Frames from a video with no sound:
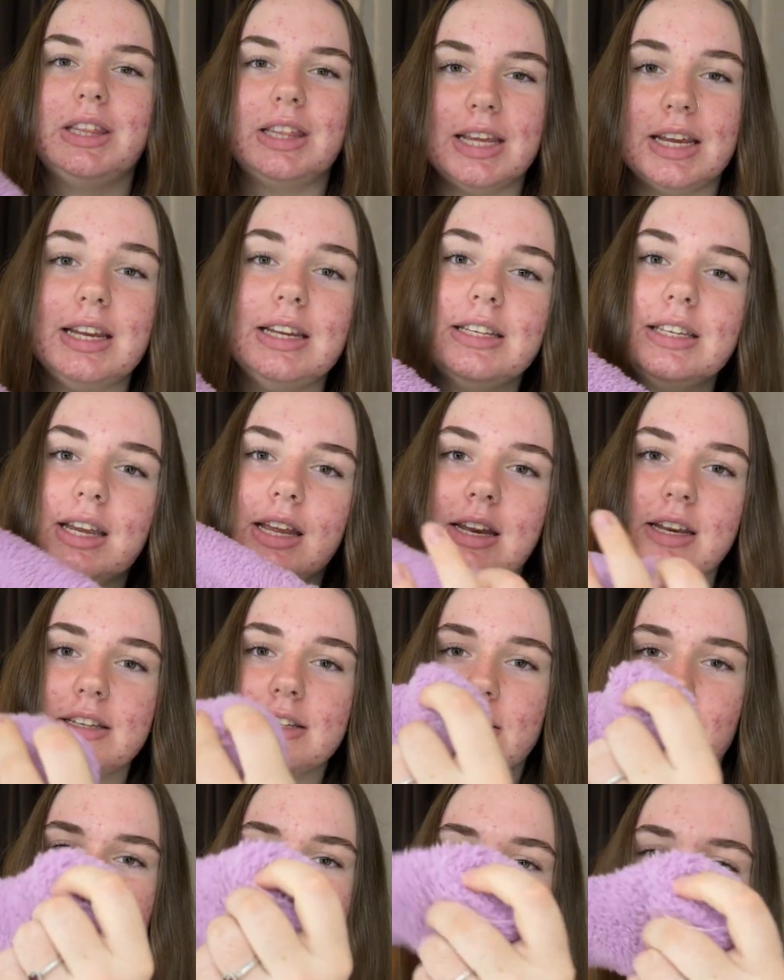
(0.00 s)
these, it is
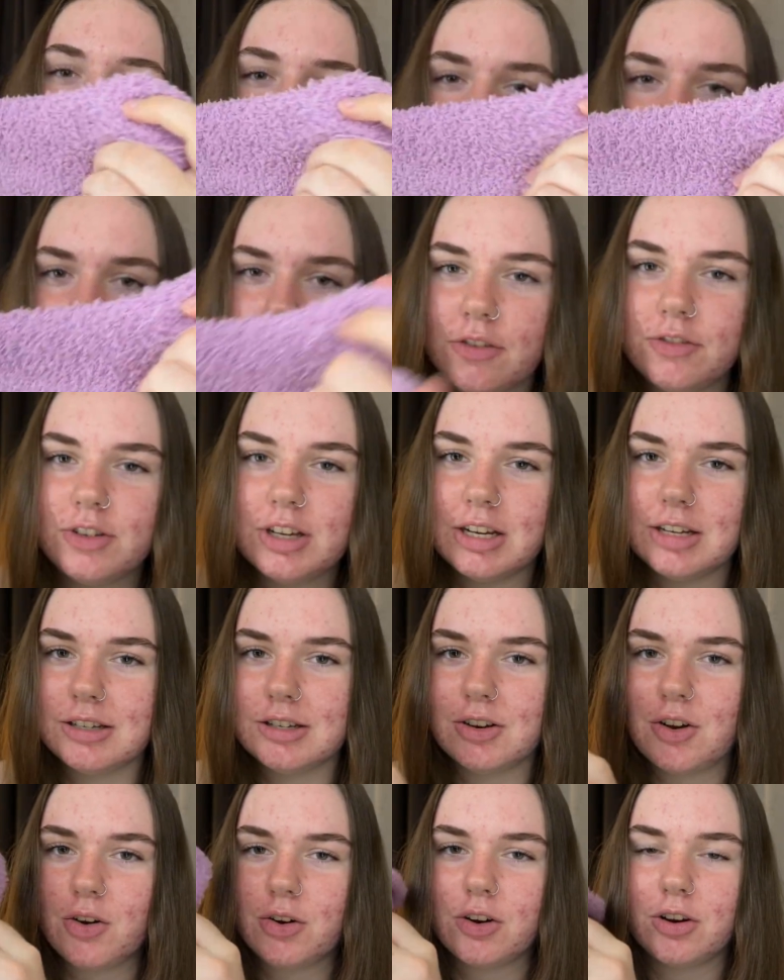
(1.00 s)
nice and soft. It's
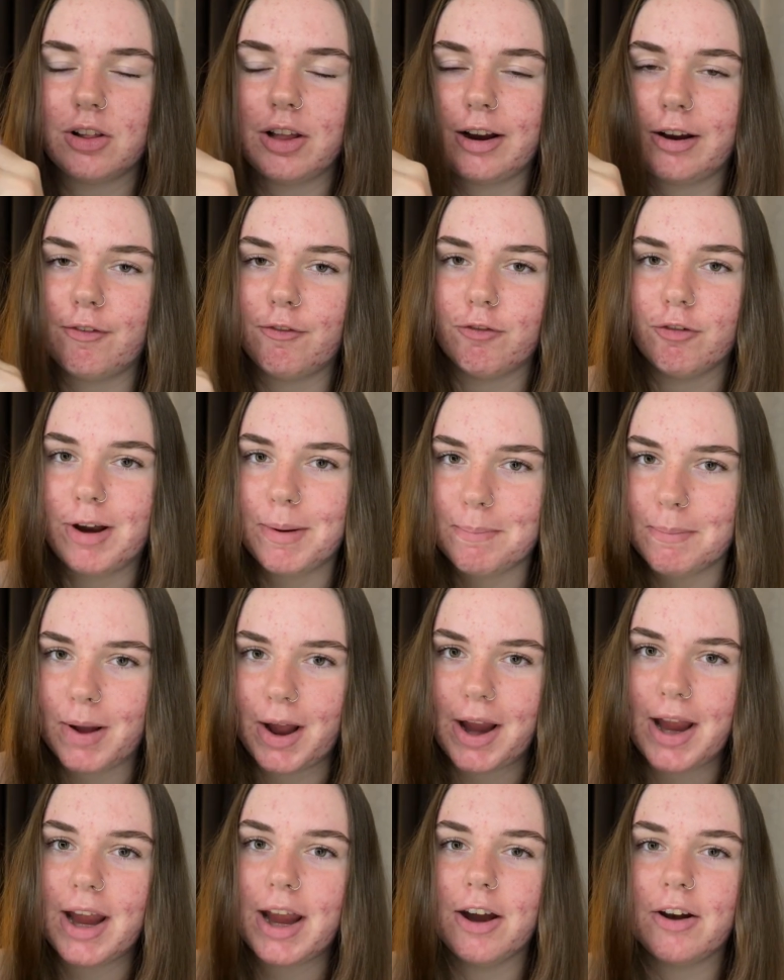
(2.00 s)
not gonna like rip my
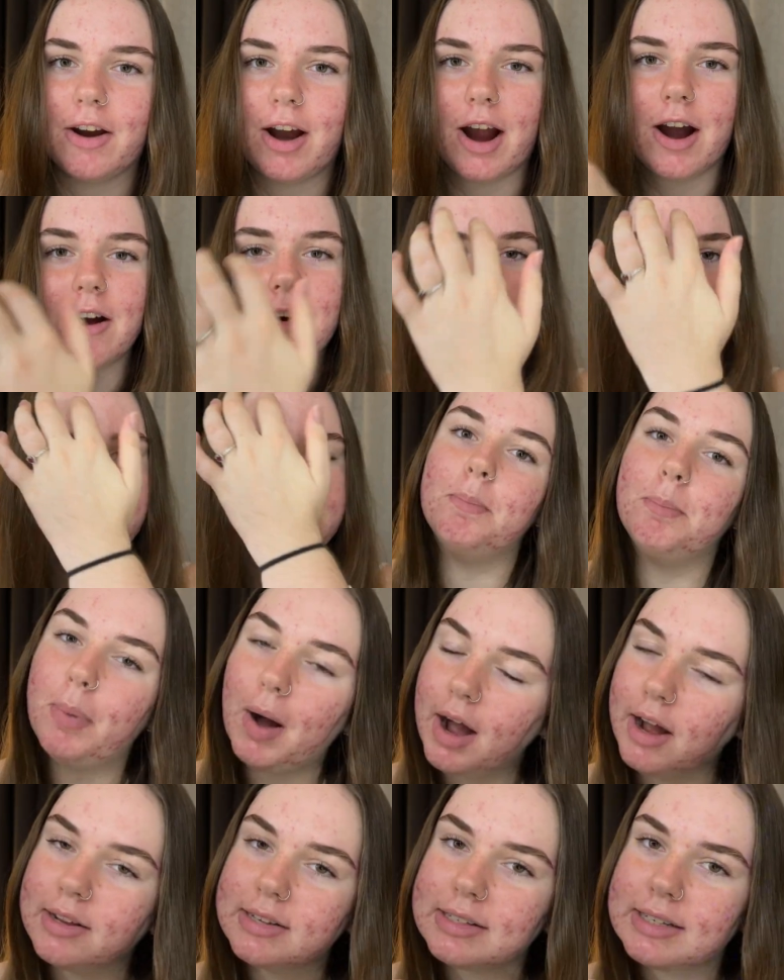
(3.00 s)
hair out,
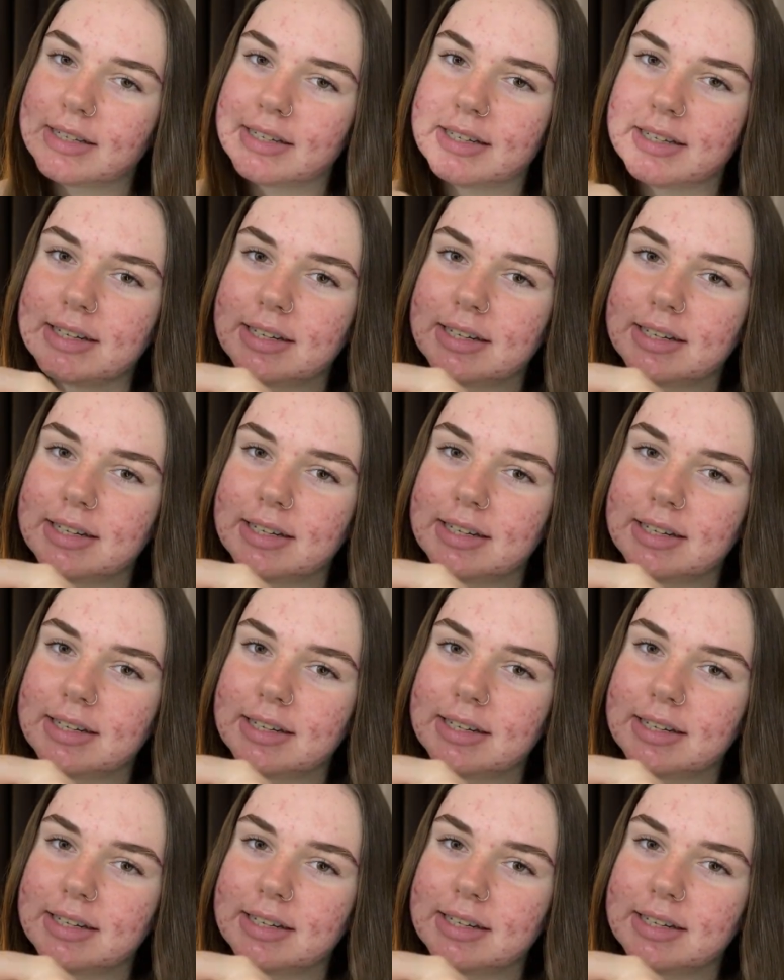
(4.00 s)
but